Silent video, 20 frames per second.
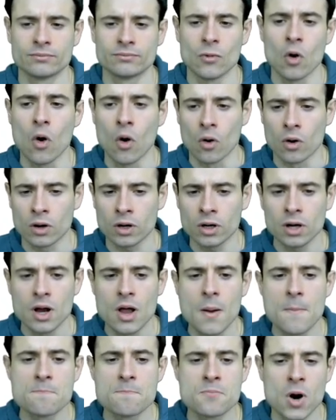or
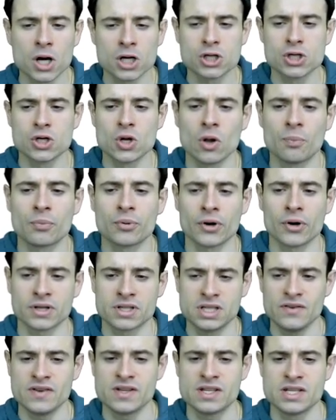marginal
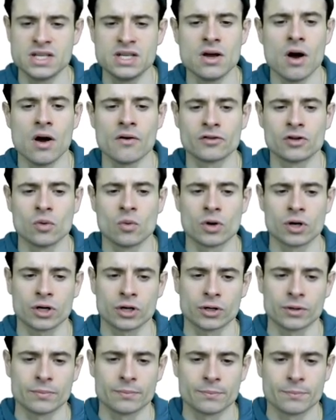productivity of the
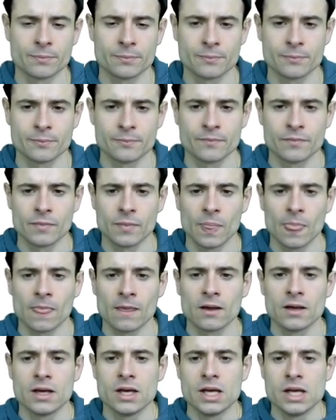worker.
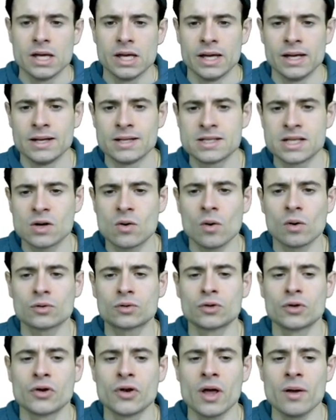It is equal
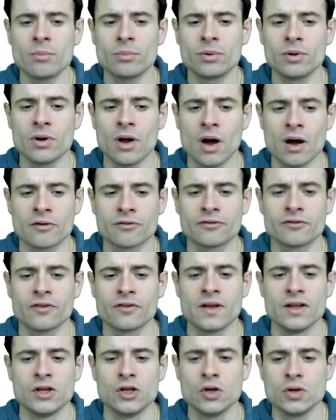to the number of
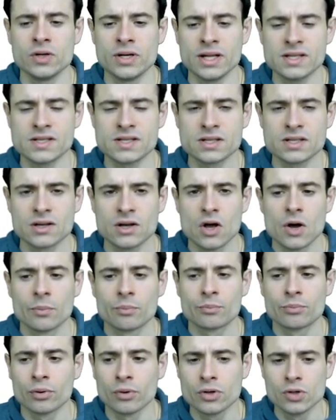units
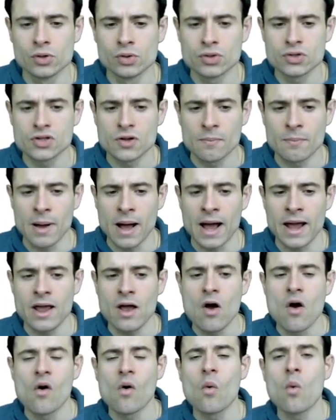produced by
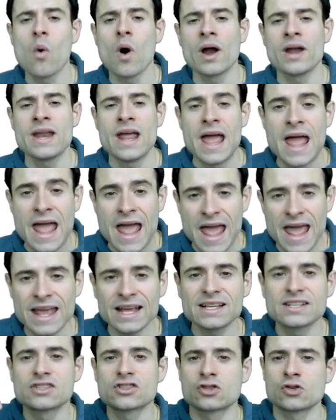one
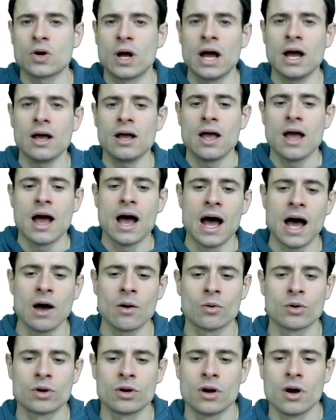extra
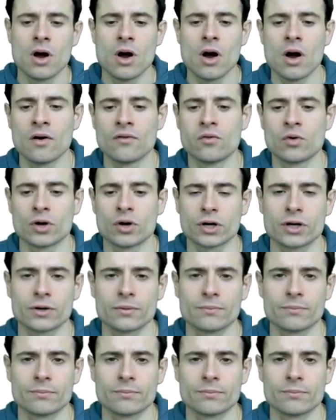hour of work.